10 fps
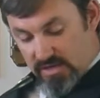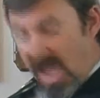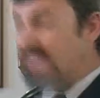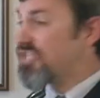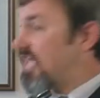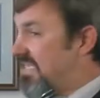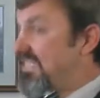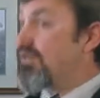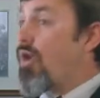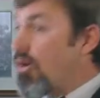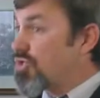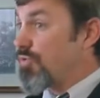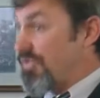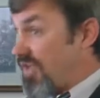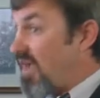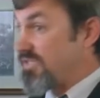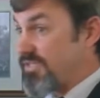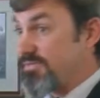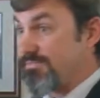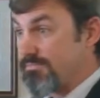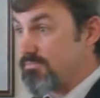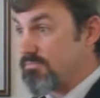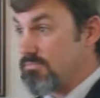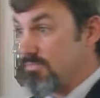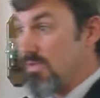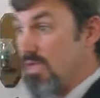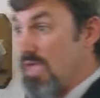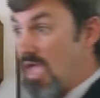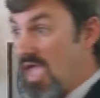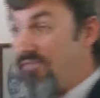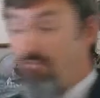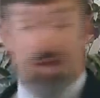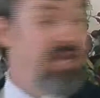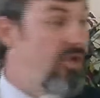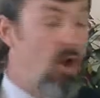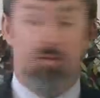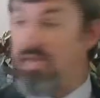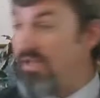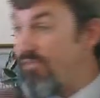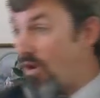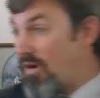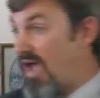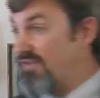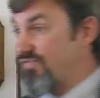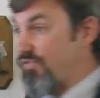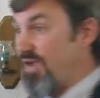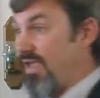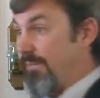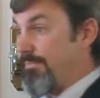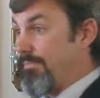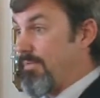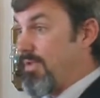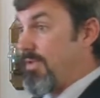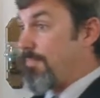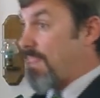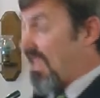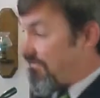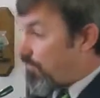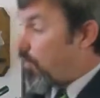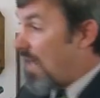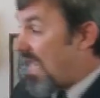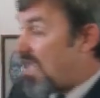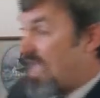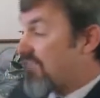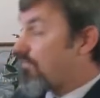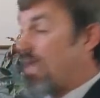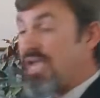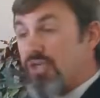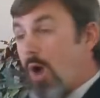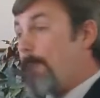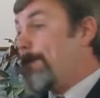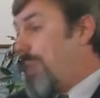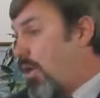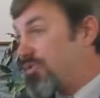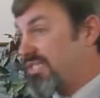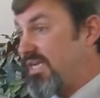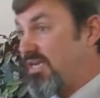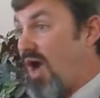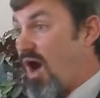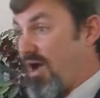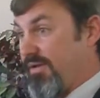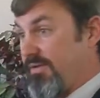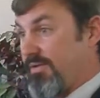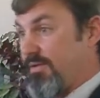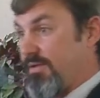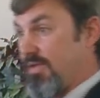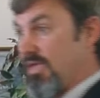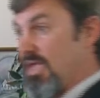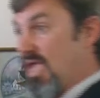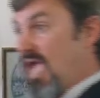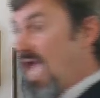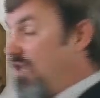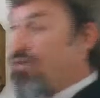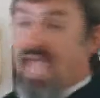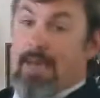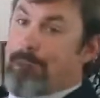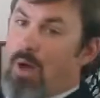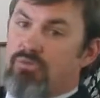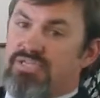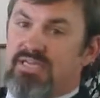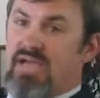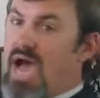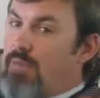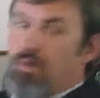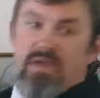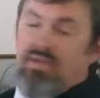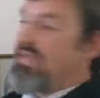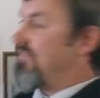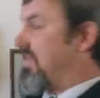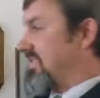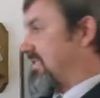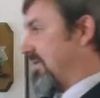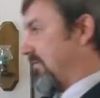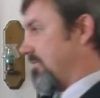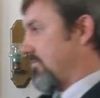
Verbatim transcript: God's going to deal harsher with us if we don't live our lives for him. If we if we don't boast in God. And you can't boast in God while you're living in sin.